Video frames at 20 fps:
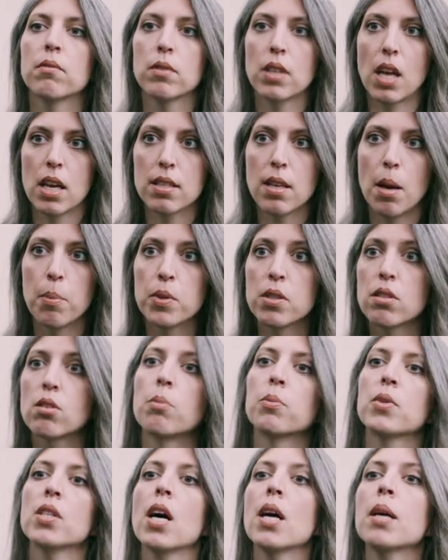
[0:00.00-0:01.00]
That's happened
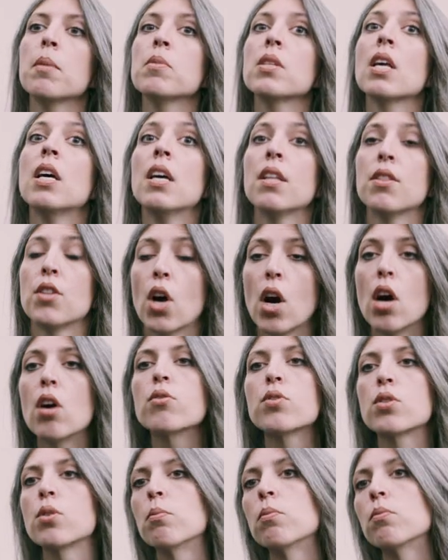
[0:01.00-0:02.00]
sometimes. There
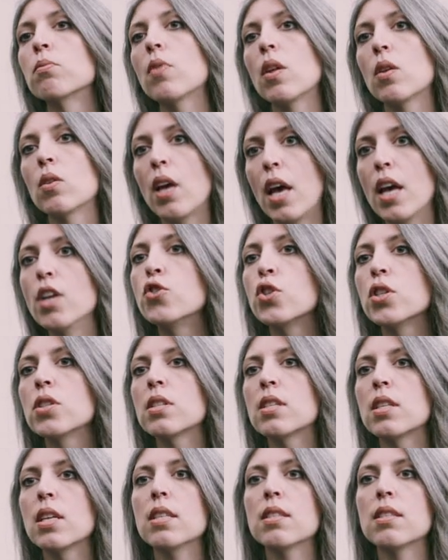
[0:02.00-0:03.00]
are some
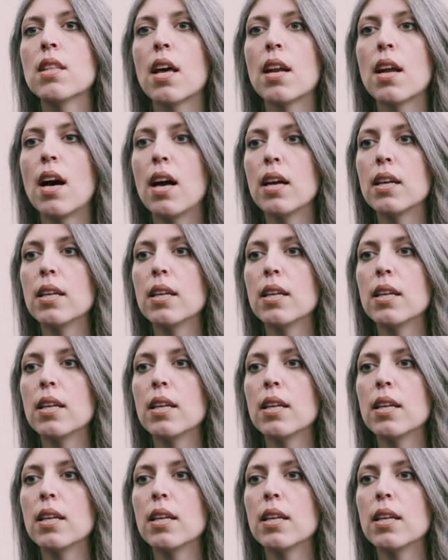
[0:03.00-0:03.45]
agencies that